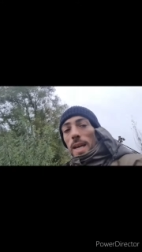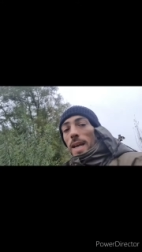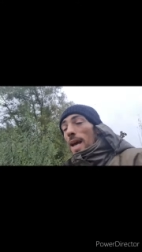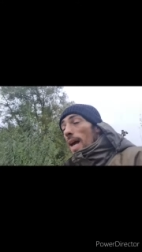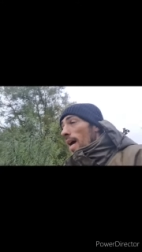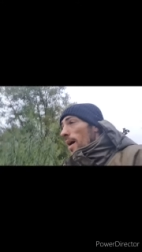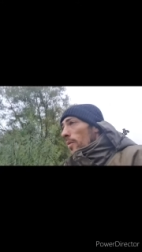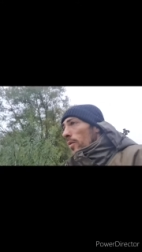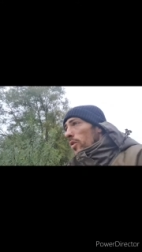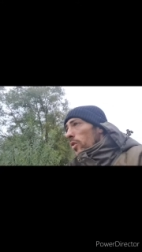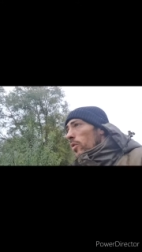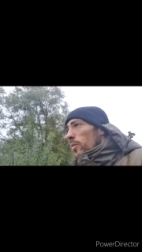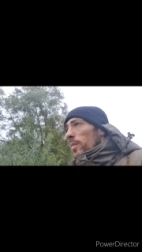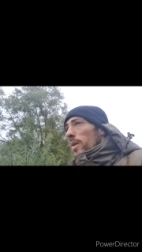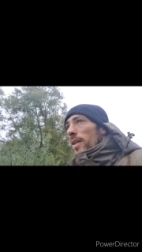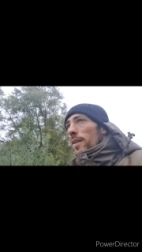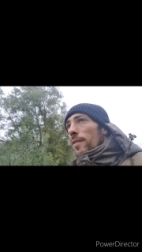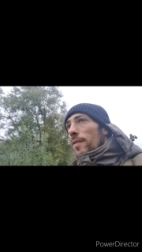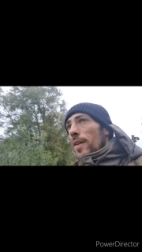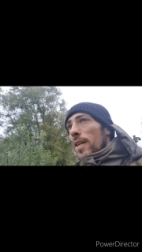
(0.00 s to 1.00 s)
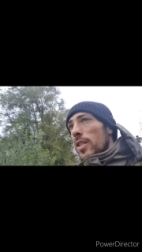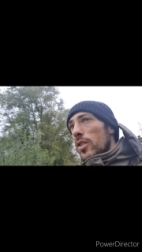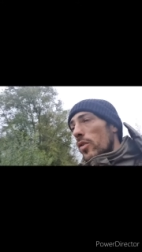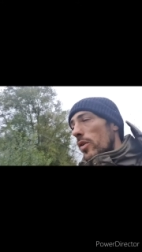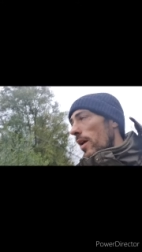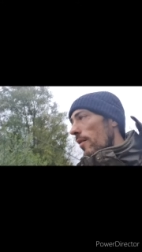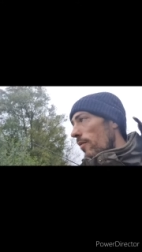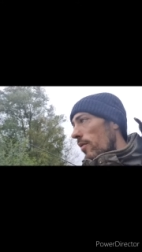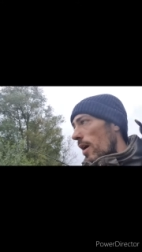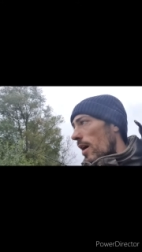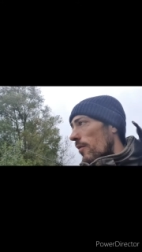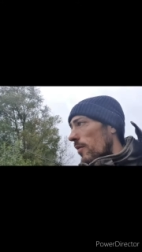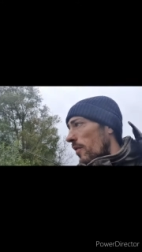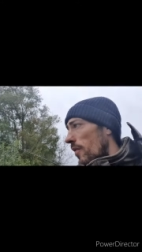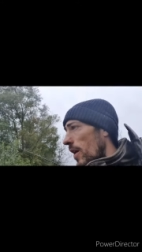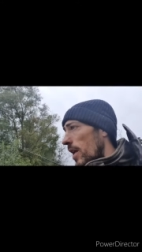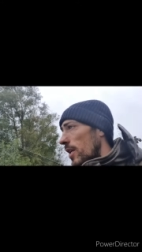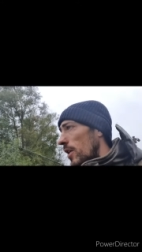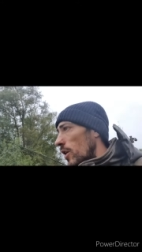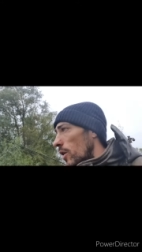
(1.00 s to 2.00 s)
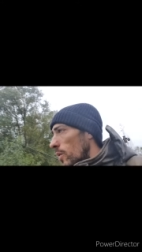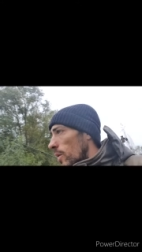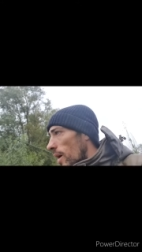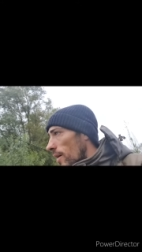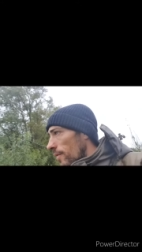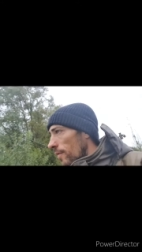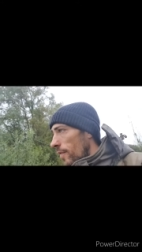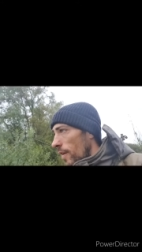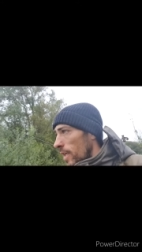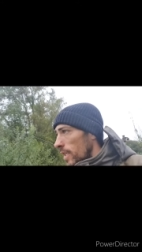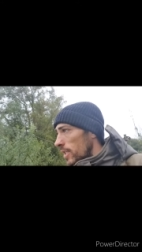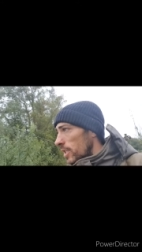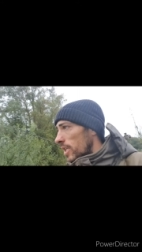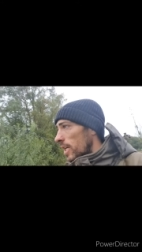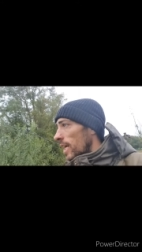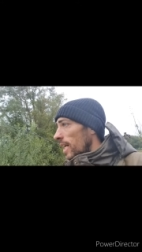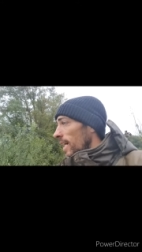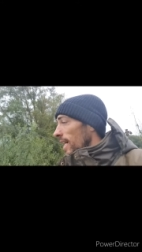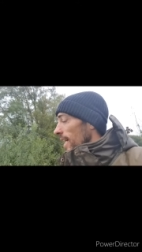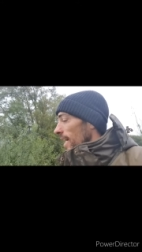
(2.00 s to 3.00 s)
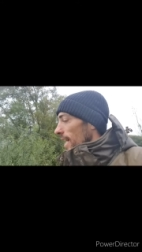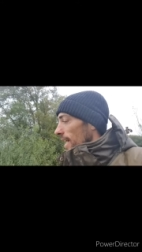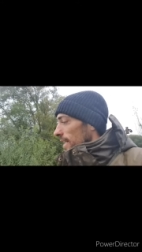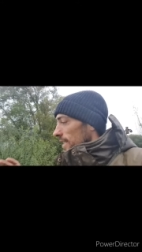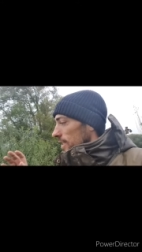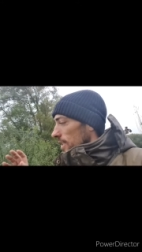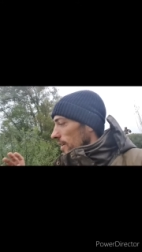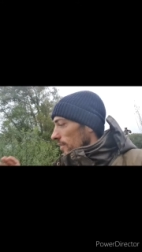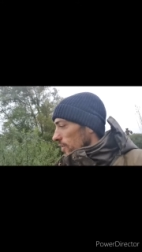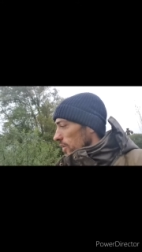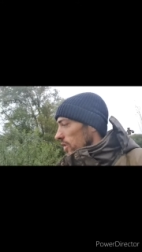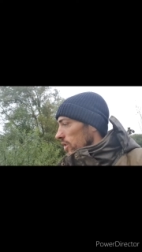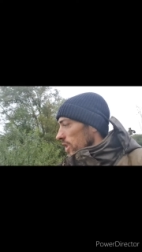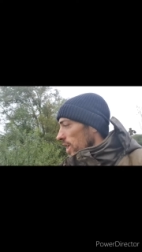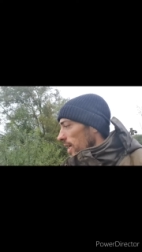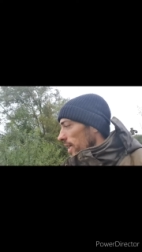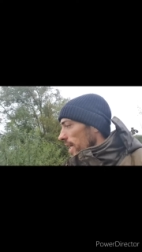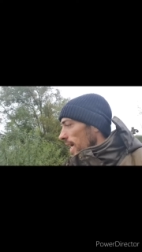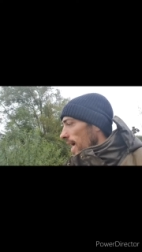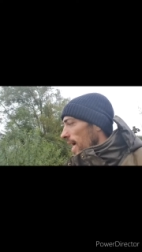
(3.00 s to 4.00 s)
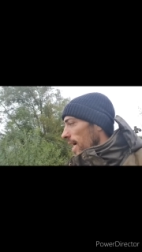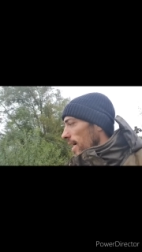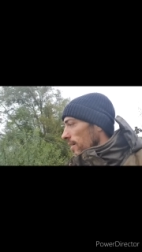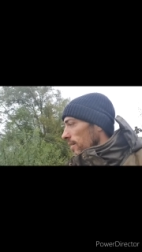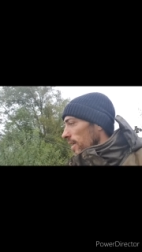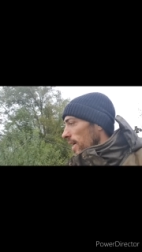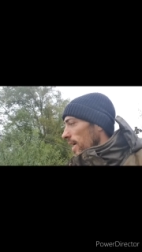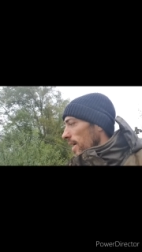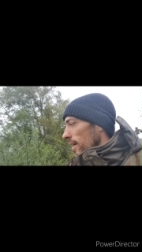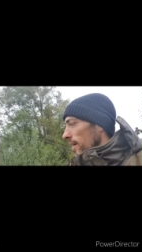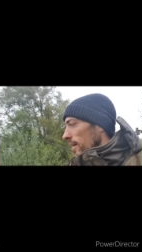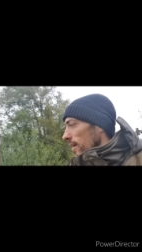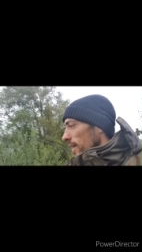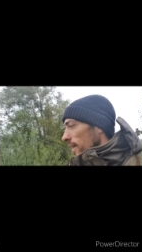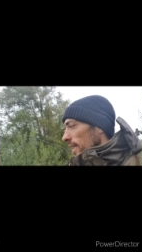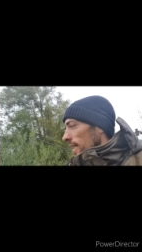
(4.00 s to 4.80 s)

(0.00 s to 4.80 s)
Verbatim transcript: there, how I normally fish on every other venue that I've fished. So I've just chucked that out there.